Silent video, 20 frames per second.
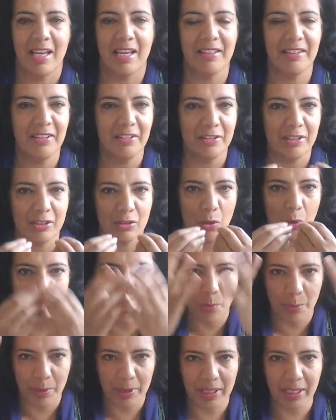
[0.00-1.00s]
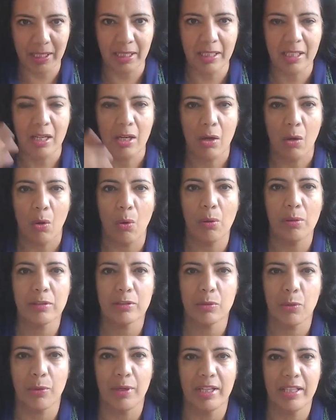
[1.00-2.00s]
And there is opening
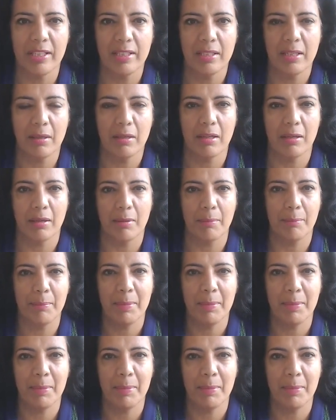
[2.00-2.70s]
also in the